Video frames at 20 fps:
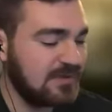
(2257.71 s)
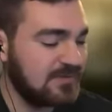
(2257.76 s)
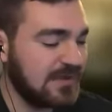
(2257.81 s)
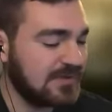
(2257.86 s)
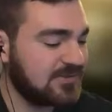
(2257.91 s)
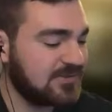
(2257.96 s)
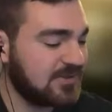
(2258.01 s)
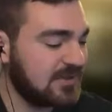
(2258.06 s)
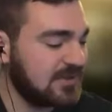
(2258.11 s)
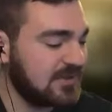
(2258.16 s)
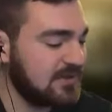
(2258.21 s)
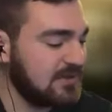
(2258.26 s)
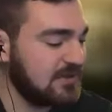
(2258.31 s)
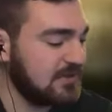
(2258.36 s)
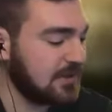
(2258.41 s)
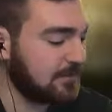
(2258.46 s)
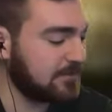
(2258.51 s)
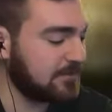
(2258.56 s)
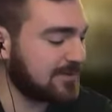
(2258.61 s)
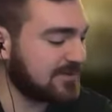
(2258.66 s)
that's at
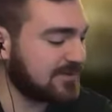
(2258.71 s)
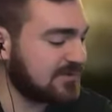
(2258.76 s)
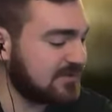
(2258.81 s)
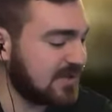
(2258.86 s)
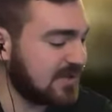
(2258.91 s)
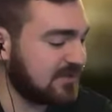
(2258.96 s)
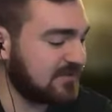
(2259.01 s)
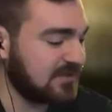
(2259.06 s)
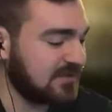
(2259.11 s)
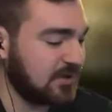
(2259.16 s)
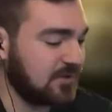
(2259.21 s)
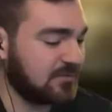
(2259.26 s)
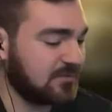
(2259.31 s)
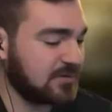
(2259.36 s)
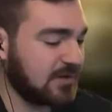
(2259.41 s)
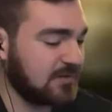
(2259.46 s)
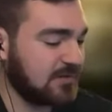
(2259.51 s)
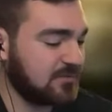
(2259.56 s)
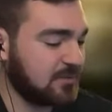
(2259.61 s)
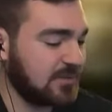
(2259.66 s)
number seven
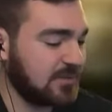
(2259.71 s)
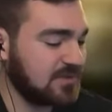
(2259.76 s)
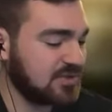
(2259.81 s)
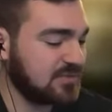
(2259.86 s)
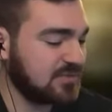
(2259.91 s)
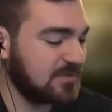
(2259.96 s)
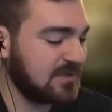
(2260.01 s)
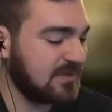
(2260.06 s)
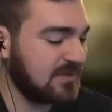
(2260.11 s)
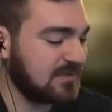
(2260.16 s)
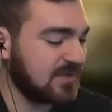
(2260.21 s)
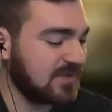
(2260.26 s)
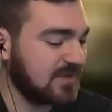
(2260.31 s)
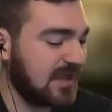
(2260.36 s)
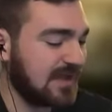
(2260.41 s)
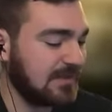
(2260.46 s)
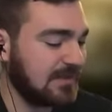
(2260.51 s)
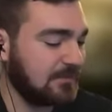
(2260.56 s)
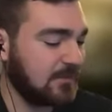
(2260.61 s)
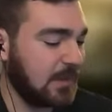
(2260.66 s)
overall for me, just because
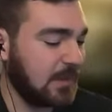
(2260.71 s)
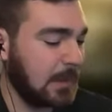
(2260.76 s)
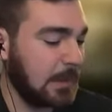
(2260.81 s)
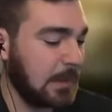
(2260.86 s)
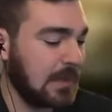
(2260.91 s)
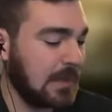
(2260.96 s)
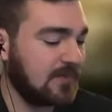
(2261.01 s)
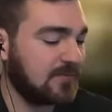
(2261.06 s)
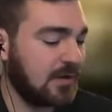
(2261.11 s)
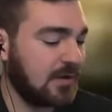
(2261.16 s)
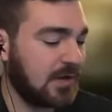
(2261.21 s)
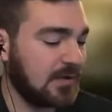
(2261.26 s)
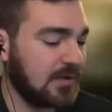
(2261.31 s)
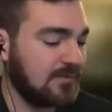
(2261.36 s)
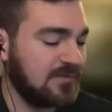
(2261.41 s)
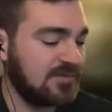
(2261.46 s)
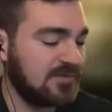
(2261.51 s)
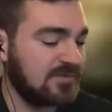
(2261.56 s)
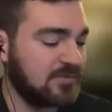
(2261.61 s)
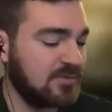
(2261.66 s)
I love all
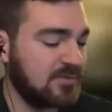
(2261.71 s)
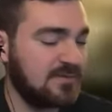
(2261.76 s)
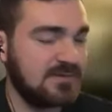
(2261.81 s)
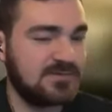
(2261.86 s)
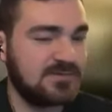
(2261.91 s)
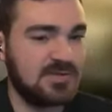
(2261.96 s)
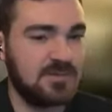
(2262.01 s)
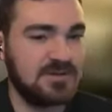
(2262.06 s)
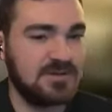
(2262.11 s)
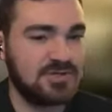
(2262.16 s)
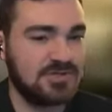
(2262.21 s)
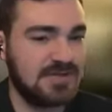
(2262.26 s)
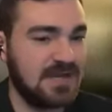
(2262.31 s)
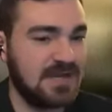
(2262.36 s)
of these movies so much.